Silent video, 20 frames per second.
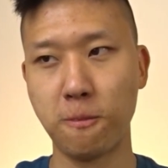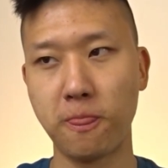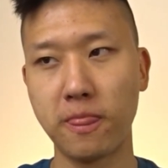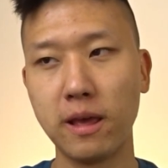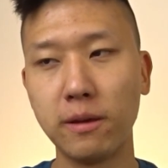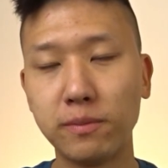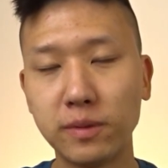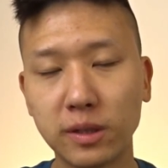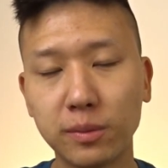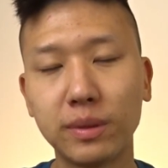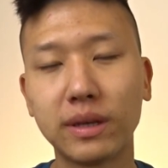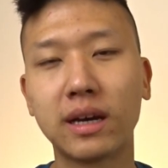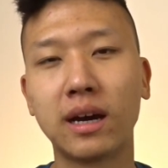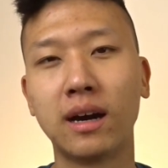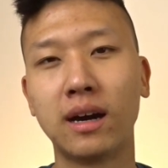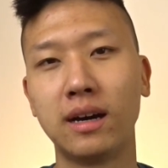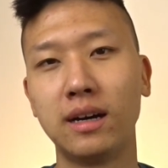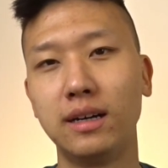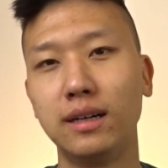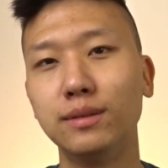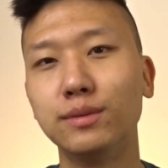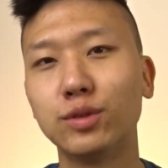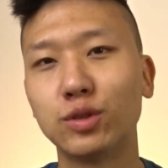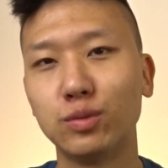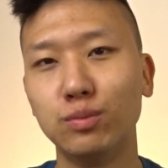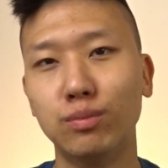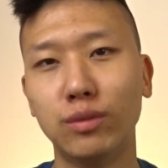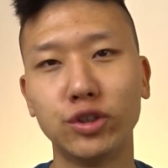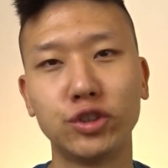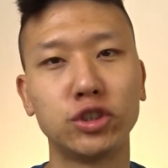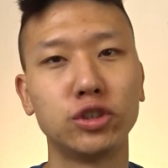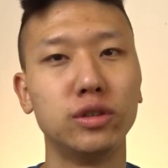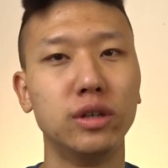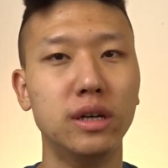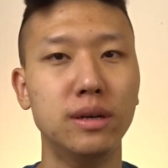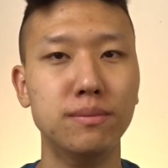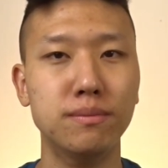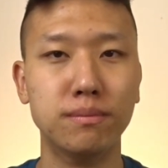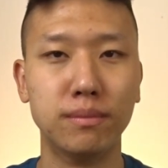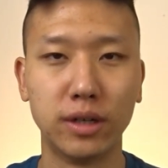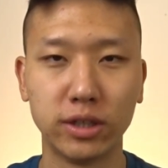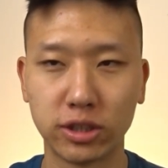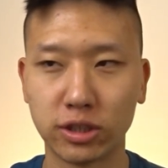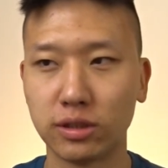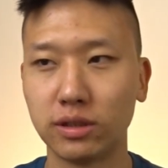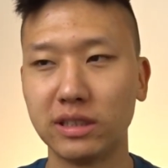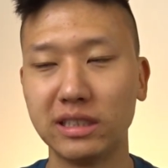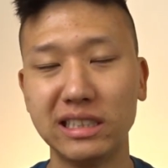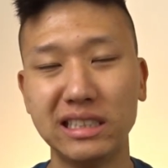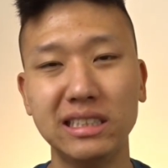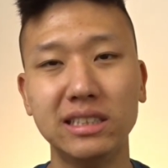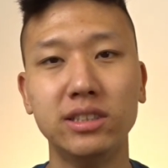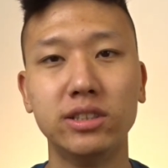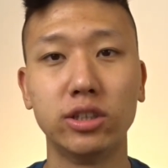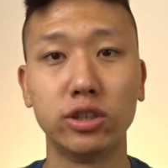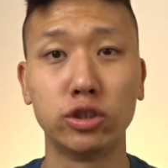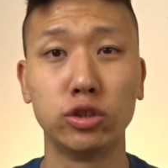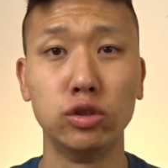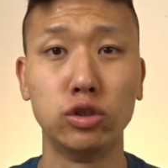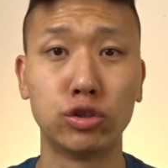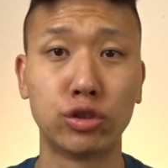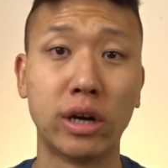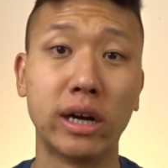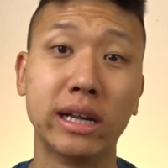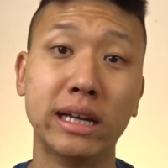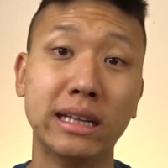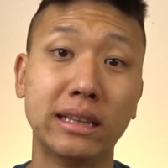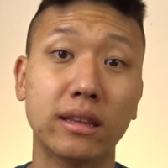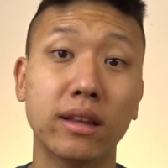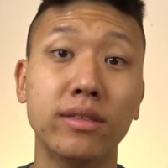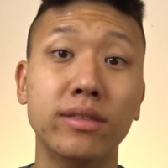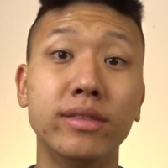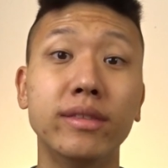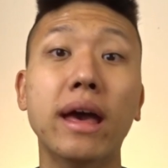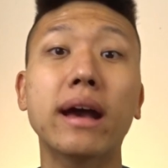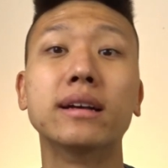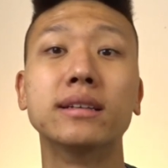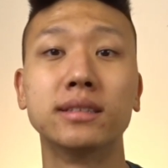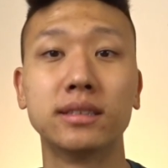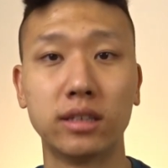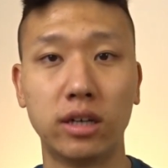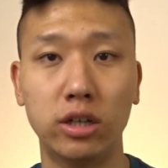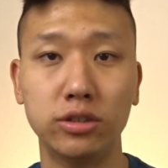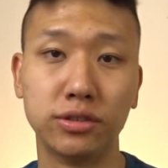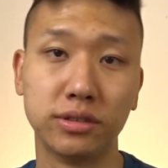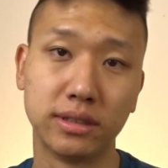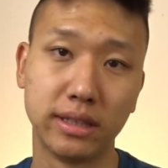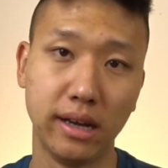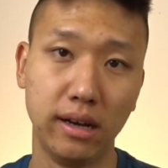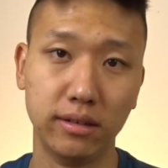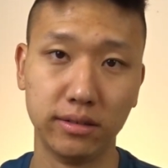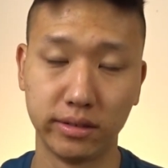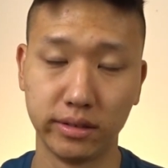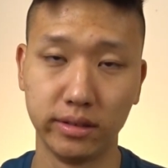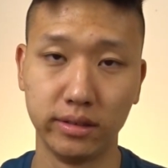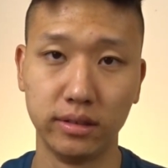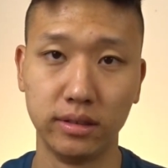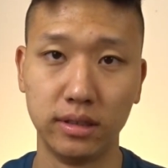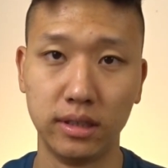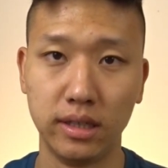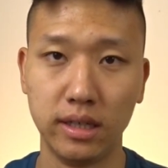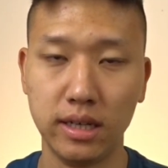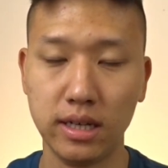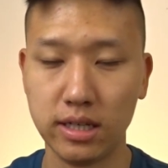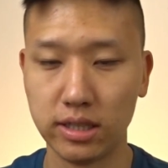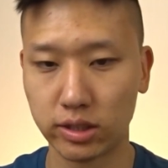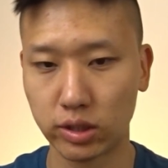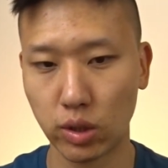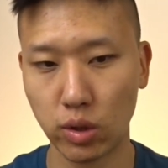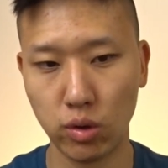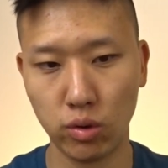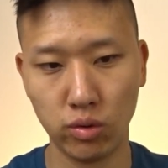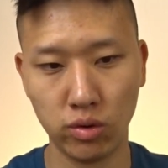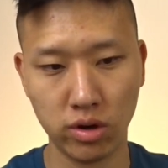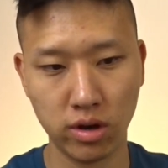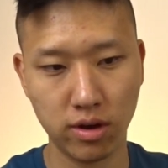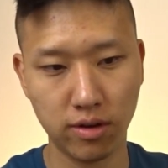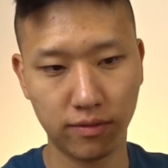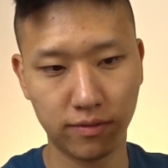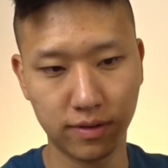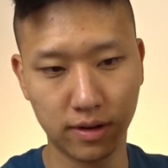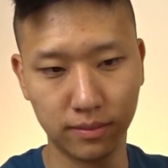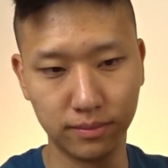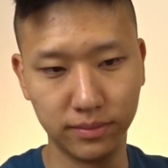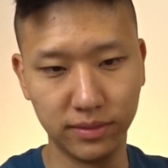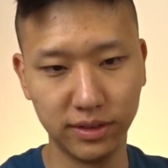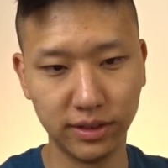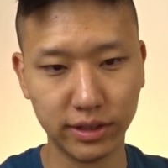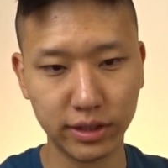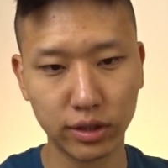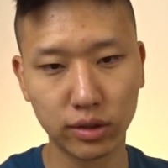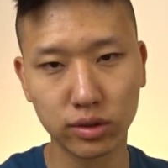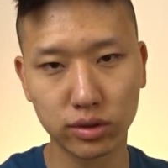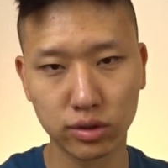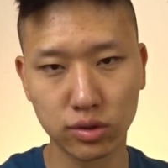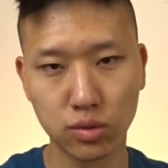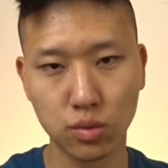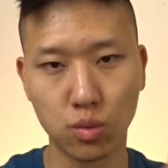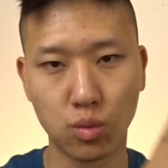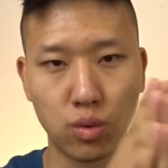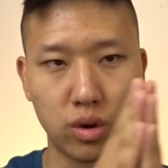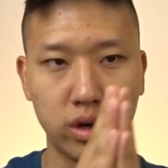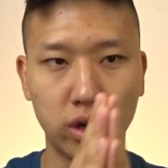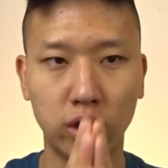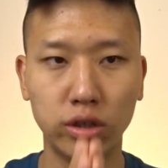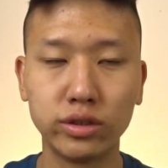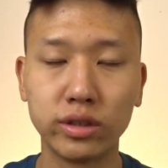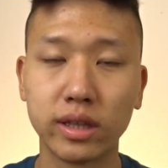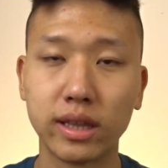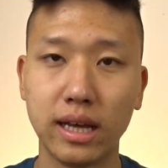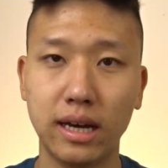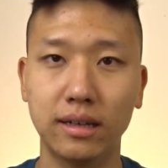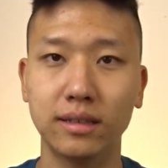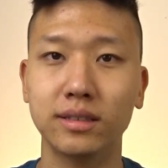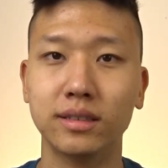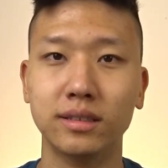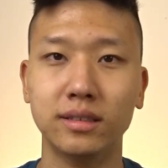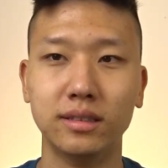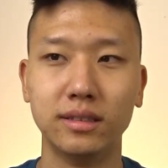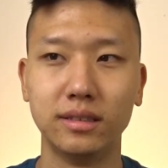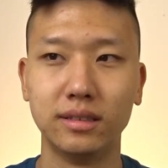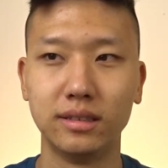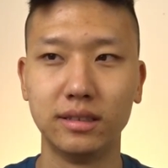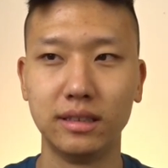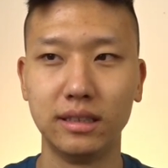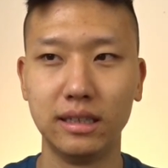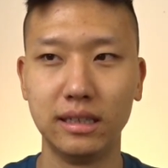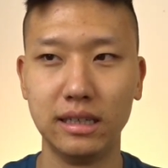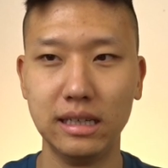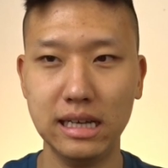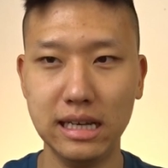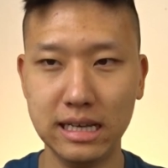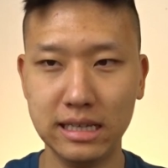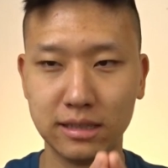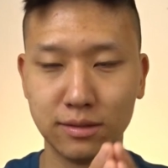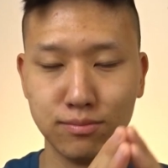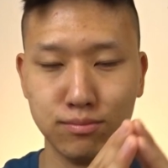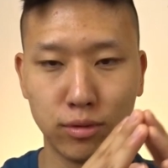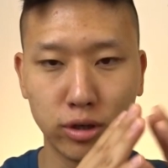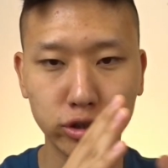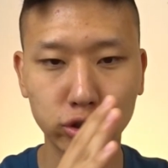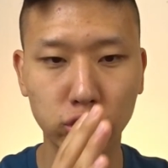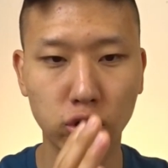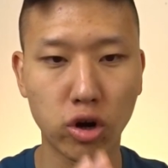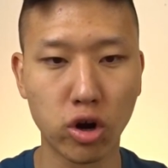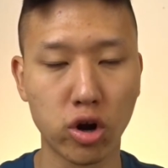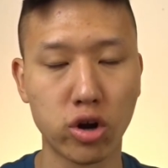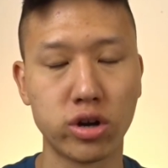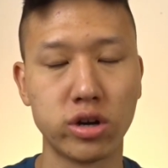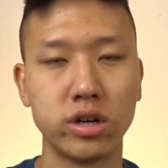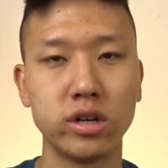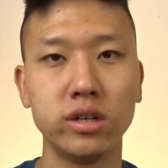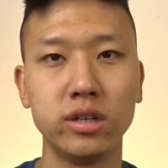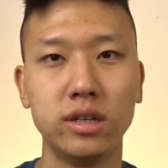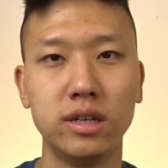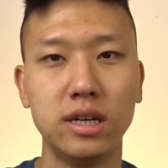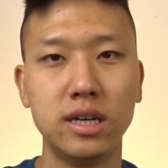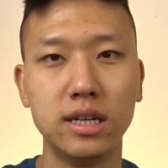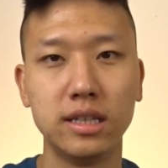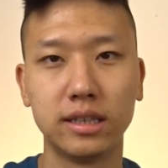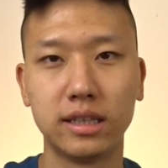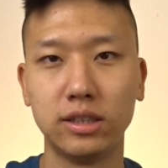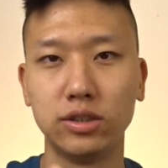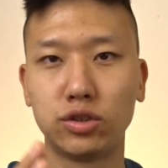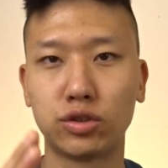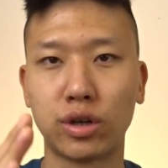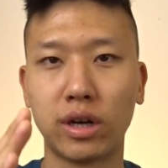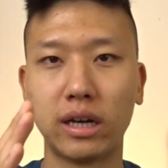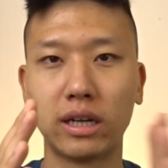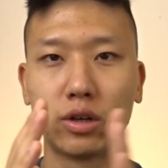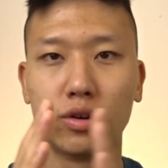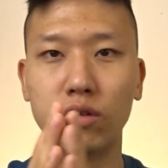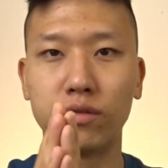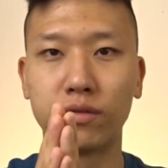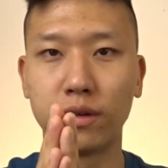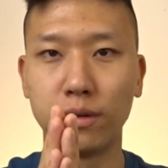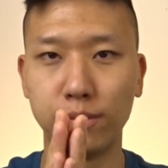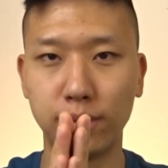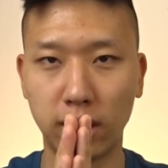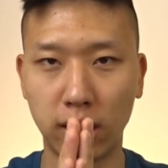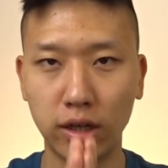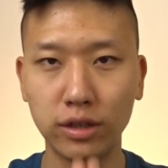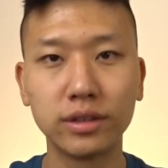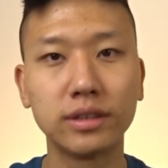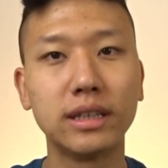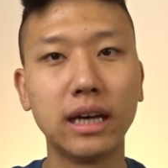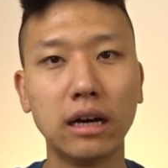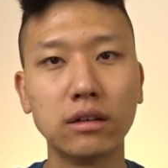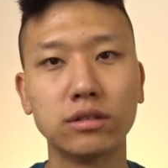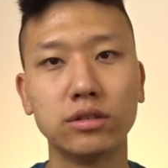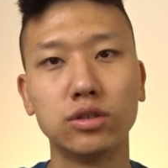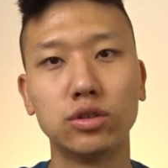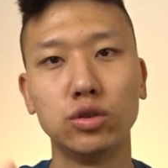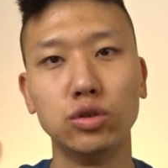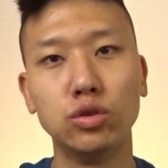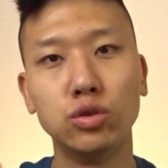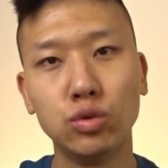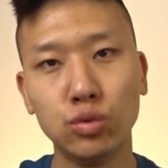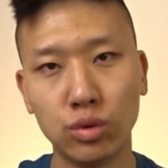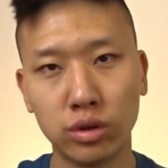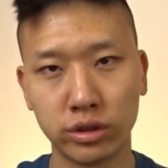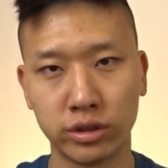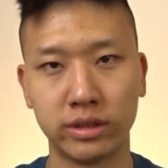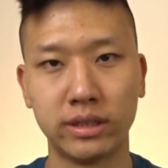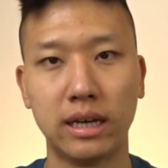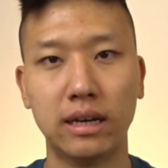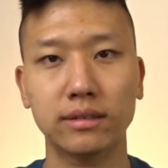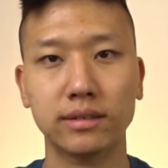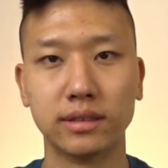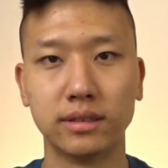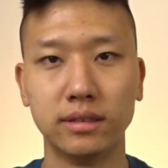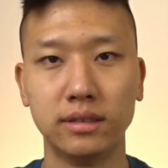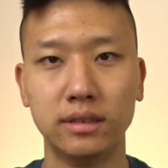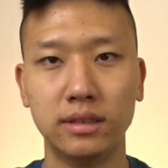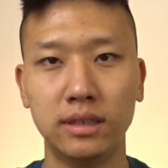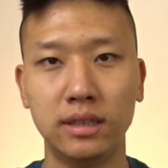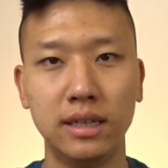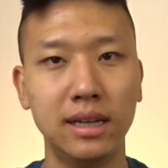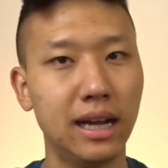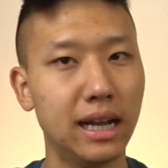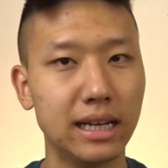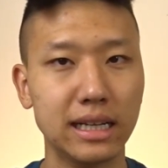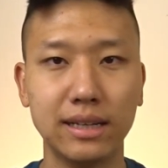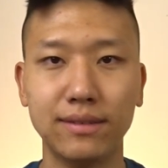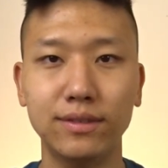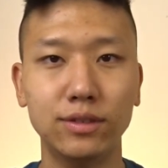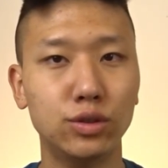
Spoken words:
it becomes much easier to try to hit the next 100,000. So from 0 to 100,000 is much harder than trying to go from 100,000 to 200,000 and even